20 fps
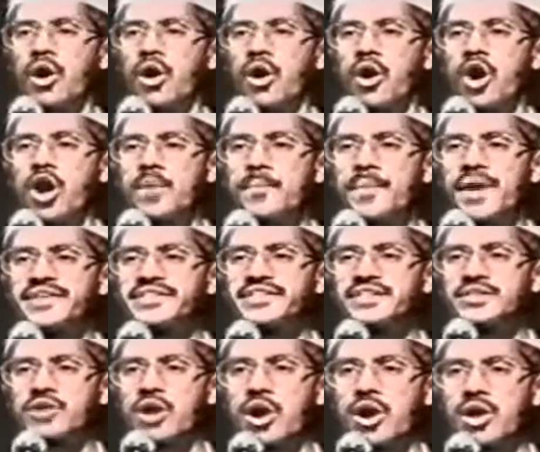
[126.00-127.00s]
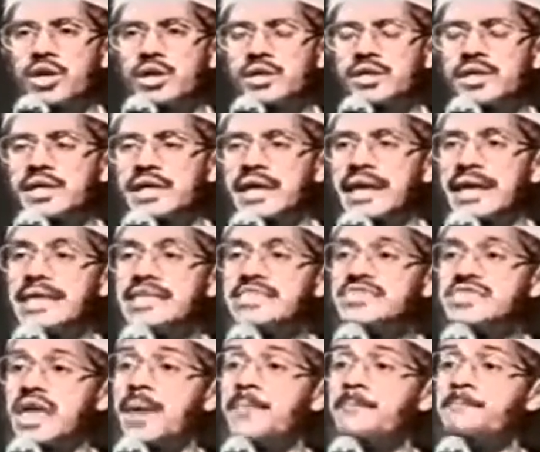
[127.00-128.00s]
Almighty God is
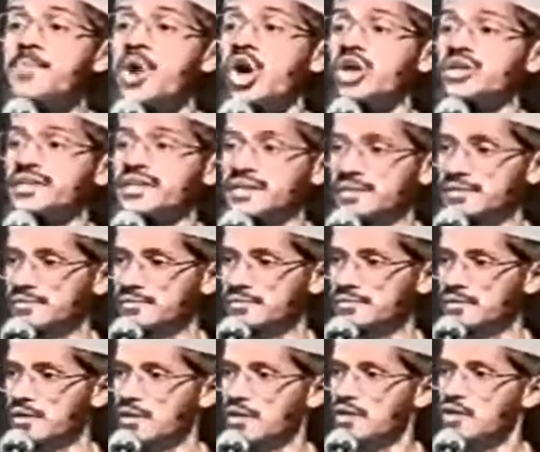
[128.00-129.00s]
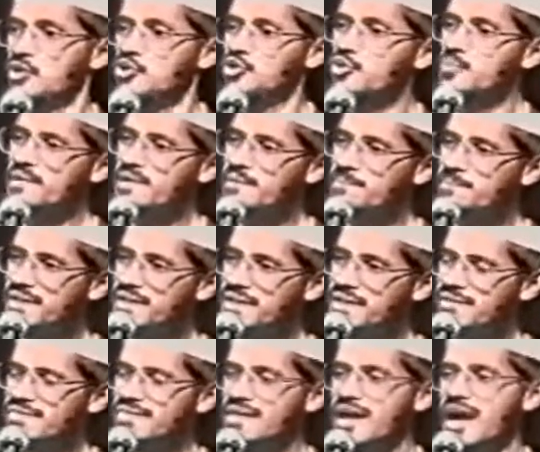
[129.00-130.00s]
immortal. Human
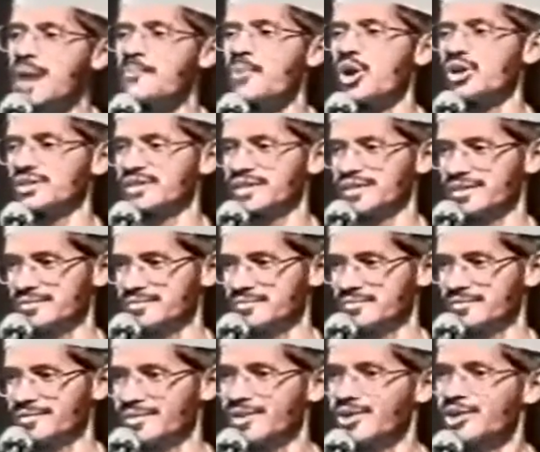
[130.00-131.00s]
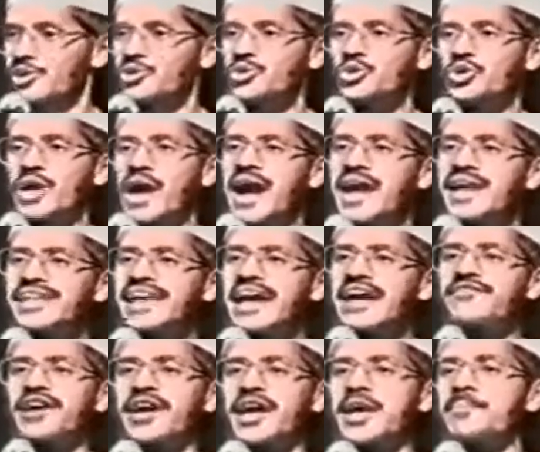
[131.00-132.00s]
beings are mortal. You can't
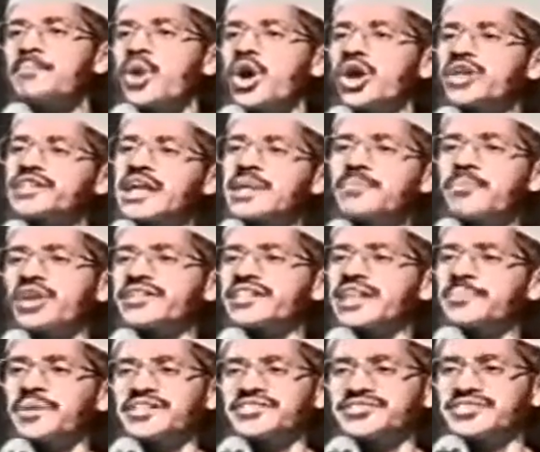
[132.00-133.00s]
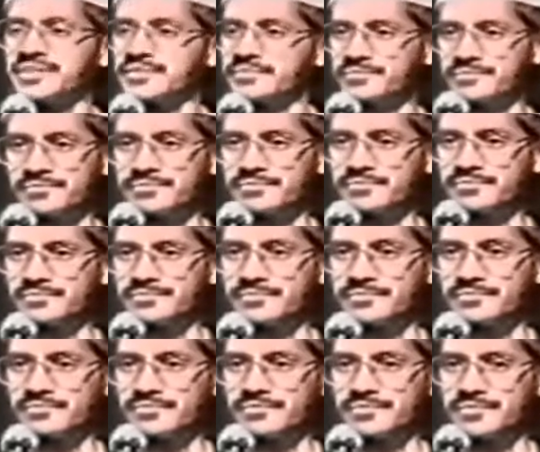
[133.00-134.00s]
have an immortal mortal person.
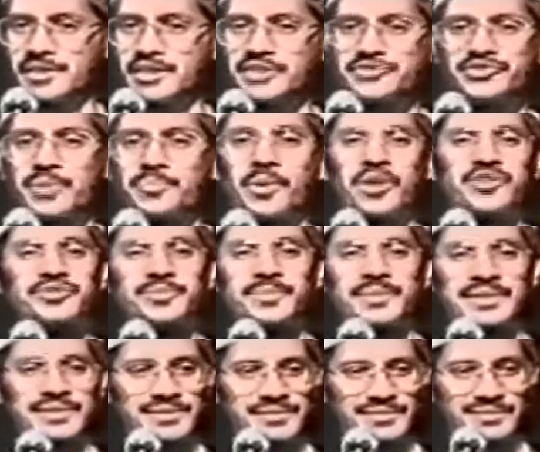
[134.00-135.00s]
It's not possible.